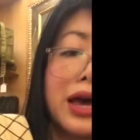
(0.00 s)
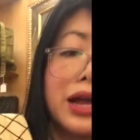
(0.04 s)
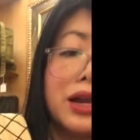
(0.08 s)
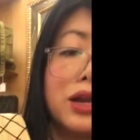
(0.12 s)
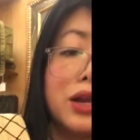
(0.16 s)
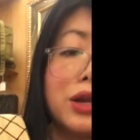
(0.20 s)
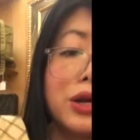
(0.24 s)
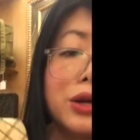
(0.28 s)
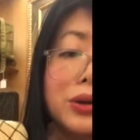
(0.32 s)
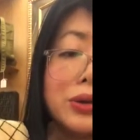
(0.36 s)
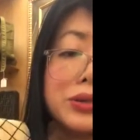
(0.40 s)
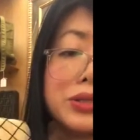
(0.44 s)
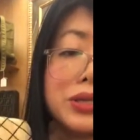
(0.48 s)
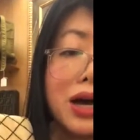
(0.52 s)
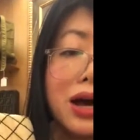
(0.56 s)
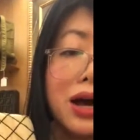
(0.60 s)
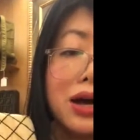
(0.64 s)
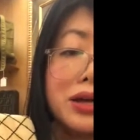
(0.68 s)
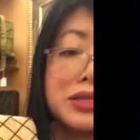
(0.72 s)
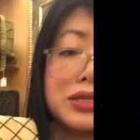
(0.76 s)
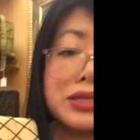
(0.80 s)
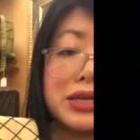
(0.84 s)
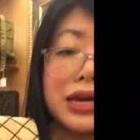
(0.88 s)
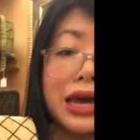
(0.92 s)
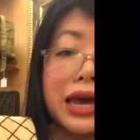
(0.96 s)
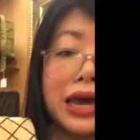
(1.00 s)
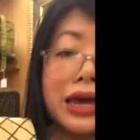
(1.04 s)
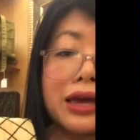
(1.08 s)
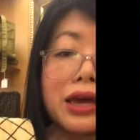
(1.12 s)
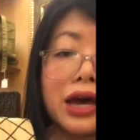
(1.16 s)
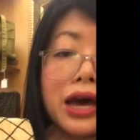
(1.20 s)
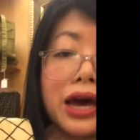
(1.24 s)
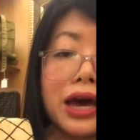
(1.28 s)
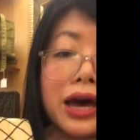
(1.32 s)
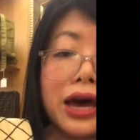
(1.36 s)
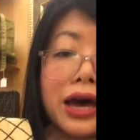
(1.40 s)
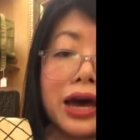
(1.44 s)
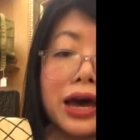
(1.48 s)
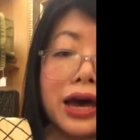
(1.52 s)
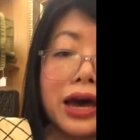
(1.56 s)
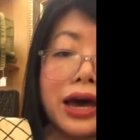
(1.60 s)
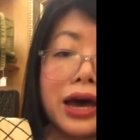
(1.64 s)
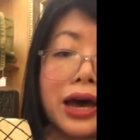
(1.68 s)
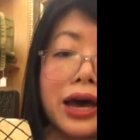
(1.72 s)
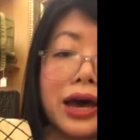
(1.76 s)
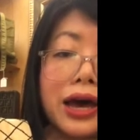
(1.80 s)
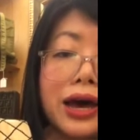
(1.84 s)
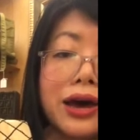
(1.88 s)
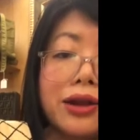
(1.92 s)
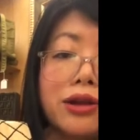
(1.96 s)
Lou's asking,
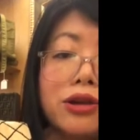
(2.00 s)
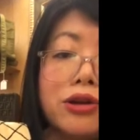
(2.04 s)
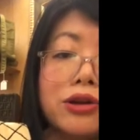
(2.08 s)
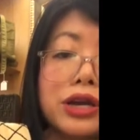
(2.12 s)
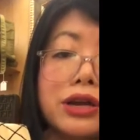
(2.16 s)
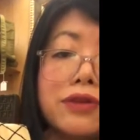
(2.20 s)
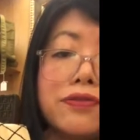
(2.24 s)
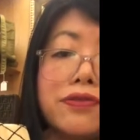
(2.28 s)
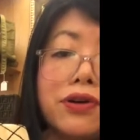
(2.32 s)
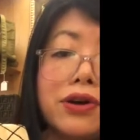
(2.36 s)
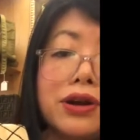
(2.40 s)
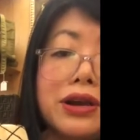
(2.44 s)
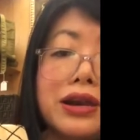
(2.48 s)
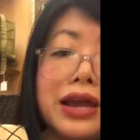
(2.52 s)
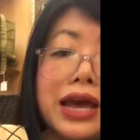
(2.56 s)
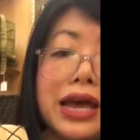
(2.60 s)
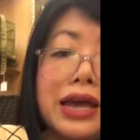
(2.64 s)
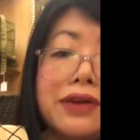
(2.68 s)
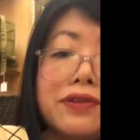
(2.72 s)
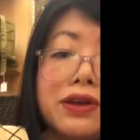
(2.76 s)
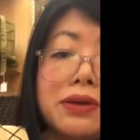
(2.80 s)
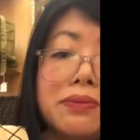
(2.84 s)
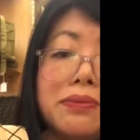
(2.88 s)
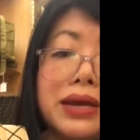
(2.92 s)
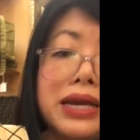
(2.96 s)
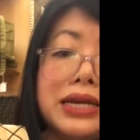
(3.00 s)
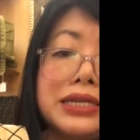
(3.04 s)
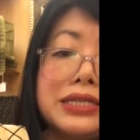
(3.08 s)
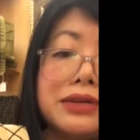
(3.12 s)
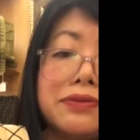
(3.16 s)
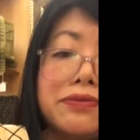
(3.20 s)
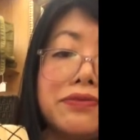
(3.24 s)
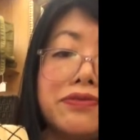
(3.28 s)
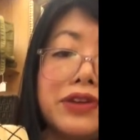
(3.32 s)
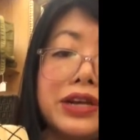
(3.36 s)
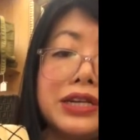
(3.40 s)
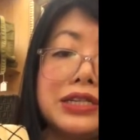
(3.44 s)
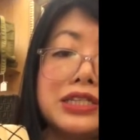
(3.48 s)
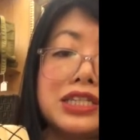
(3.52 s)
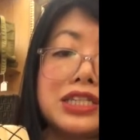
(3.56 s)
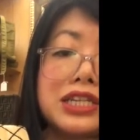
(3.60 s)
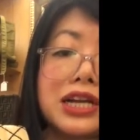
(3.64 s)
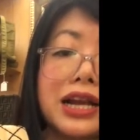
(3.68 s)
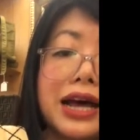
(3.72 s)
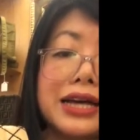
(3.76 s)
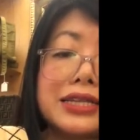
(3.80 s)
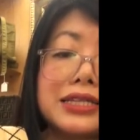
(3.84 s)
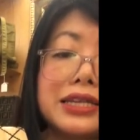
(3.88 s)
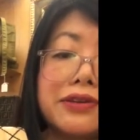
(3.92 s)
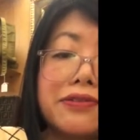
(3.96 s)
uh, looking for a navy medium vintage
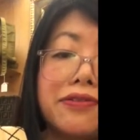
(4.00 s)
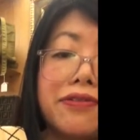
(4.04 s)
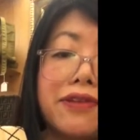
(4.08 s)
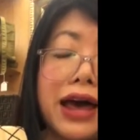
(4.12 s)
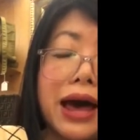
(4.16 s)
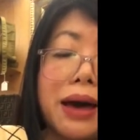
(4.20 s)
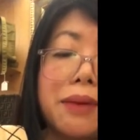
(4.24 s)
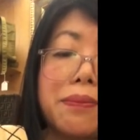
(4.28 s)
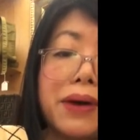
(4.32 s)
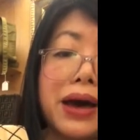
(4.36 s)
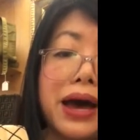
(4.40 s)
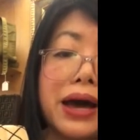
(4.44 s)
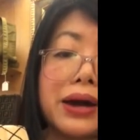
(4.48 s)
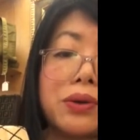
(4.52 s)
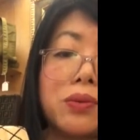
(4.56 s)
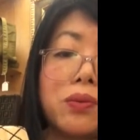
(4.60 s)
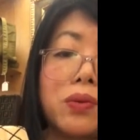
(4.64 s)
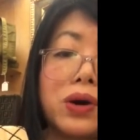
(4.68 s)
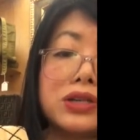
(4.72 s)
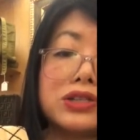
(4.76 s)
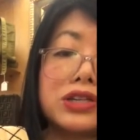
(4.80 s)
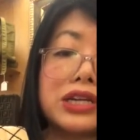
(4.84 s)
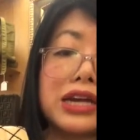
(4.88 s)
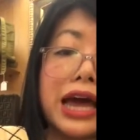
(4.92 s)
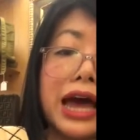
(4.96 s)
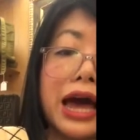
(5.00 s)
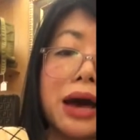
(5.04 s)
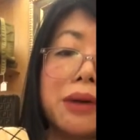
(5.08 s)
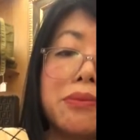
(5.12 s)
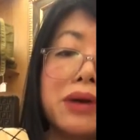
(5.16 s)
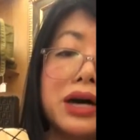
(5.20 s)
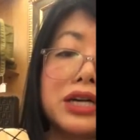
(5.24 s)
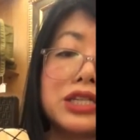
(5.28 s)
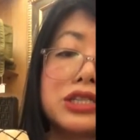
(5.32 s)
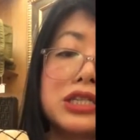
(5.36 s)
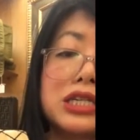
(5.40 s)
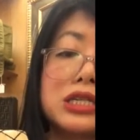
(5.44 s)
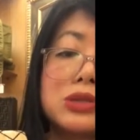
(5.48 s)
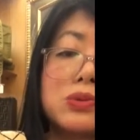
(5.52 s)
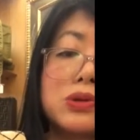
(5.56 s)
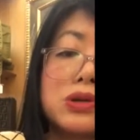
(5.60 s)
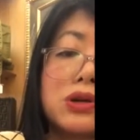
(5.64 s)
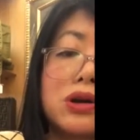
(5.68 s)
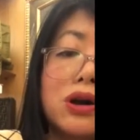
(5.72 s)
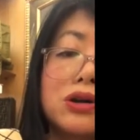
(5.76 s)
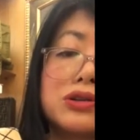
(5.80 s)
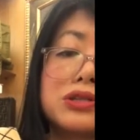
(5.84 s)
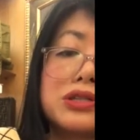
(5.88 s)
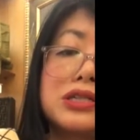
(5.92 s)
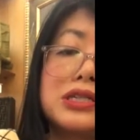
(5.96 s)
classic flap bag and wondering how much this would
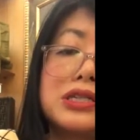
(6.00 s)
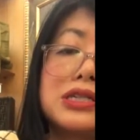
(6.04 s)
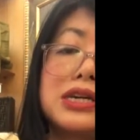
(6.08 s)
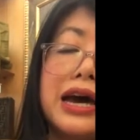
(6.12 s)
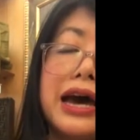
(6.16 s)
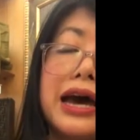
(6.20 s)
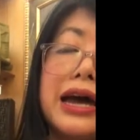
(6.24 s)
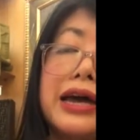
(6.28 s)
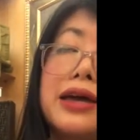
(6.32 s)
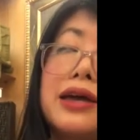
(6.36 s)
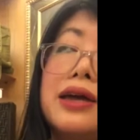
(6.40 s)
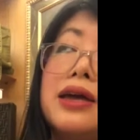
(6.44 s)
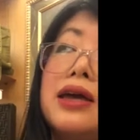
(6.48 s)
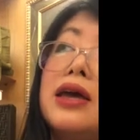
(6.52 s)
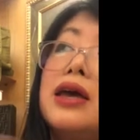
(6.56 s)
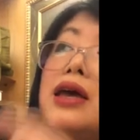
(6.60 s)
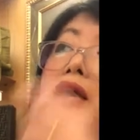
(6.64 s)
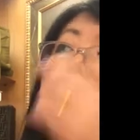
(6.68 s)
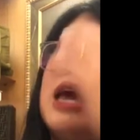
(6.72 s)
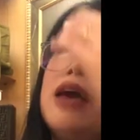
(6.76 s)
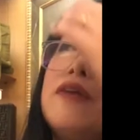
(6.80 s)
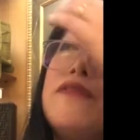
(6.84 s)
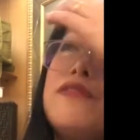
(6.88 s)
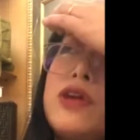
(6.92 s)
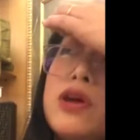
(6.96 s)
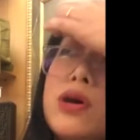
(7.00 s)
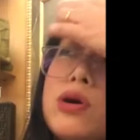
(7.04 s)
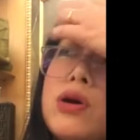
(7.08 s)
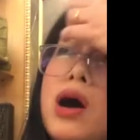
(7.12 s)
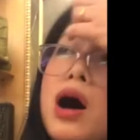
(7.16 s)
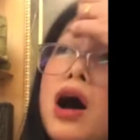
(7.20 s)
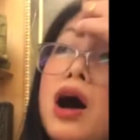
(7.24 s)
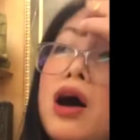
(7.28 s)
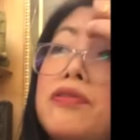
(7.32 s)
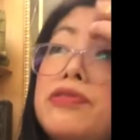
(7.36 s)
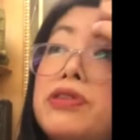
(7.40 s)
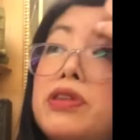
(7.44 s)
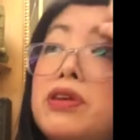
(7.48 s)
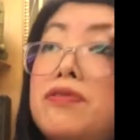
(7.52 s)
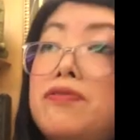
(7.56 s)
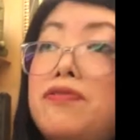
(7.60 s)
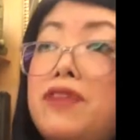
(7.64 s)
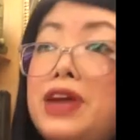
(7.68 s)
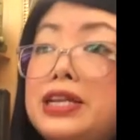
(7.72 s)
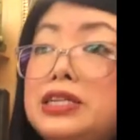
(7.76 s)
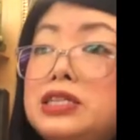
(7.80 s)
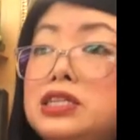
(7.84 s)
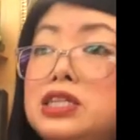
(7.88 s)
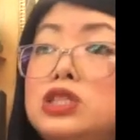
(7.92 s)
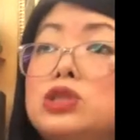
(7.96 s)
cost today. If you are after a
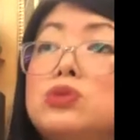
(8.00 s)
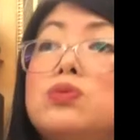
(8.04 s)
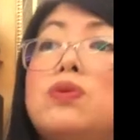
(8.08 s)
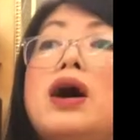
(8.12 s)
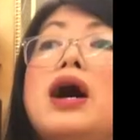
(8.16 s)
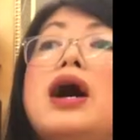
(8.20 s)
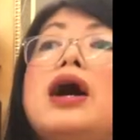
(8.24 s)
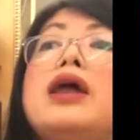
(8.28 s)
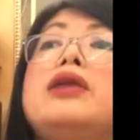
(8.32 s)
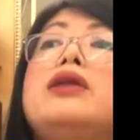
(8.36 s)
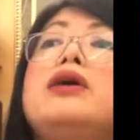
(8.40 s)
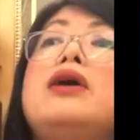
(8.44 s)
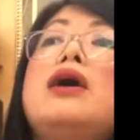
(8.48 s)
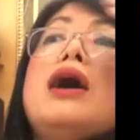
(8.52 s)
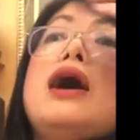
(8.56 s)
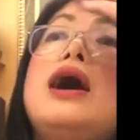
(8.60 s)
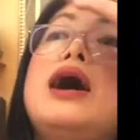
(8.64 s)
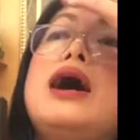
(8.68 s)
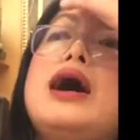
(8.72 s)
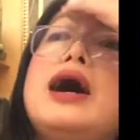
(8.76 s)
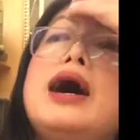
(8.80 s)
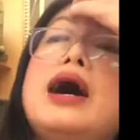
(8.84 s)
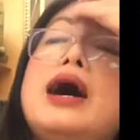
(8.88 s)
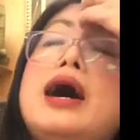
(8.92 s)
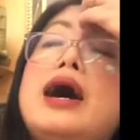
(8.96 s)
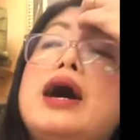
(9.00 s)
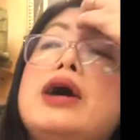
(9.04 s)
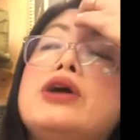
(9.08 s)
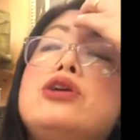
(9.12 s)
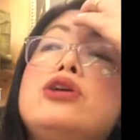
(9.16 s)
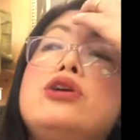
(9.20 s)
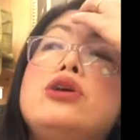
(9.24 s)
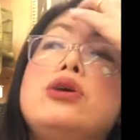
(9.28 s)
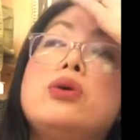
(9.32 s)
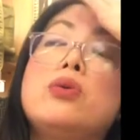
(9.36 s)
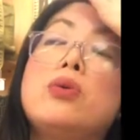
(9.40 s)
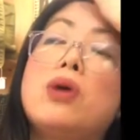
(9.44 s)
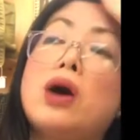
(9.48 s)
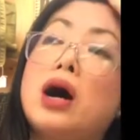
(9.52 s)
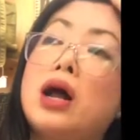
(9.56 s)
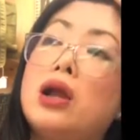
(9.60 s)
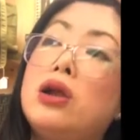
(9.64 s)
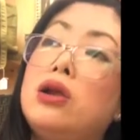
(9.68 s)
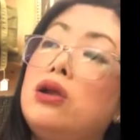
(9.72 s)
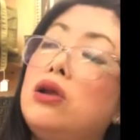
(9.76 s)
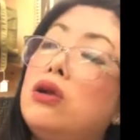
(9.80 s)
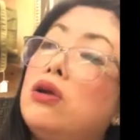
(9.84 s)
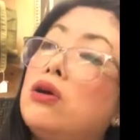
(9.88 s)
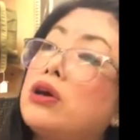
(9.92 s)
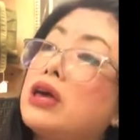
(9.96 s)
vintage one, uh, you are
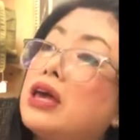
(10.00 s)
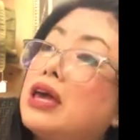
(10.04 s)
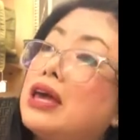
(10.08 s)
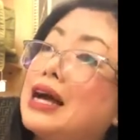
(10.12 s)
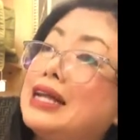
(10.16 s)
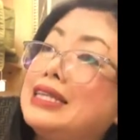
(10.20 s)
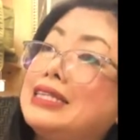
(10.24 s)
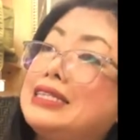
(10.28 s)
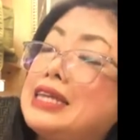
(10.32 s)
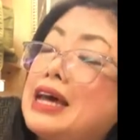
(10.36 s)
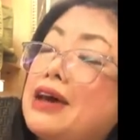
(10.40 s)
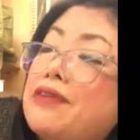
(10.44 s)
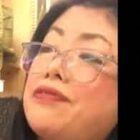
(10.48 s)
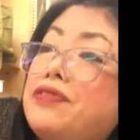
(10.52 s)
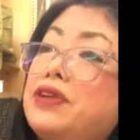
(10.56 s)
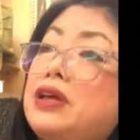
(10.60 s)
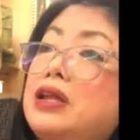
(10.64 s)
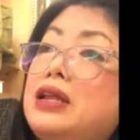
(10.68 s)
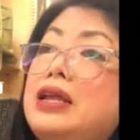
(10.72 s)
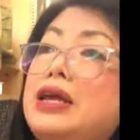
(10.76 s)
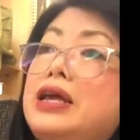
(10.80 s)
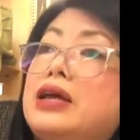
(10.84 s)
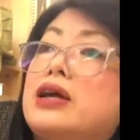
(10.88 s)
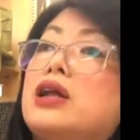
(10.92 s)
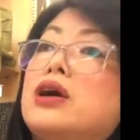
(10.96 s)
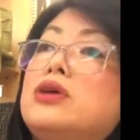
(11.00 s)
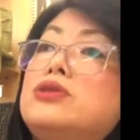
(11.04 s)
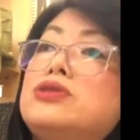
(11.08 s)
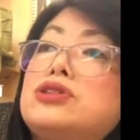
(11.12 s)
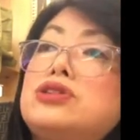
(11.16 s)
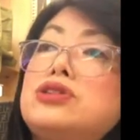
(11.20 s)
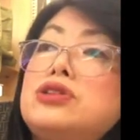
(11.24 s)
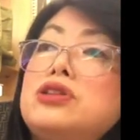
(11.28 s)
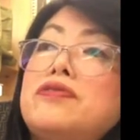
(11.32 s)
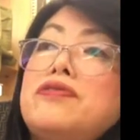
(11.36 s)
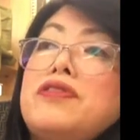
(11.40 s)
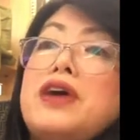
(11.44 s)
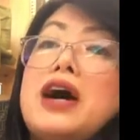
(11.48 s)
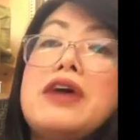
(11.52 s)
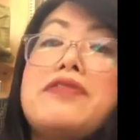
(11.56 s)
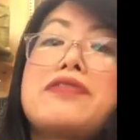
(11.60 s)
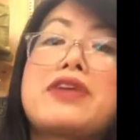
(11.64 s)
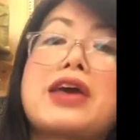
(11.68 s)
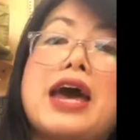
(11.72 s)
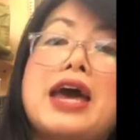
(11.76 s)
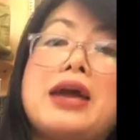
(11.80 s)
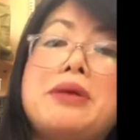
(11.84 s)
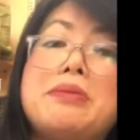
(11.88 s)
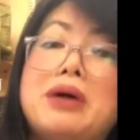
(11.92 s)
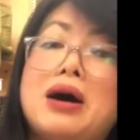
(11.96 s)
looking at definitely closer to the
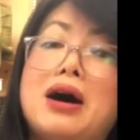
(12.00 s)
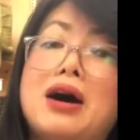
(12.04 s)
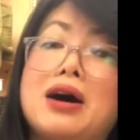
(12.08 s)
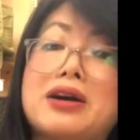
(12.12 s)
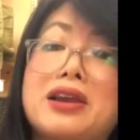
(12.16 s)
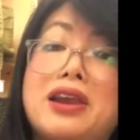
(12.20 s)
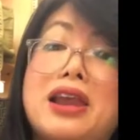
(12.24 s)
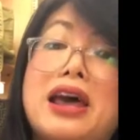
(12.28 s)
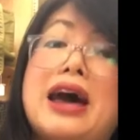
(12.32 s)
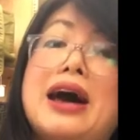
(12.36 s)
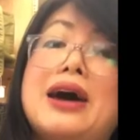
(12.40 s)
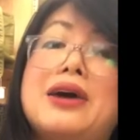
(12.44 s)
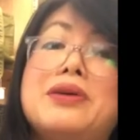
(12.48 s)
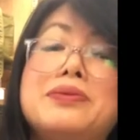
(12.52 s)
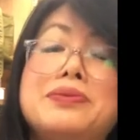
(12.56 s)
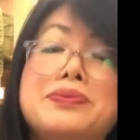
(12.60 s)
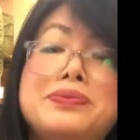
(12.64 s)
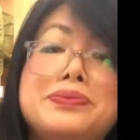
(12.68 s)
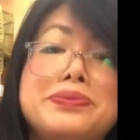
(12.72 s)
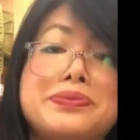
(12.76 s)
5k mark now.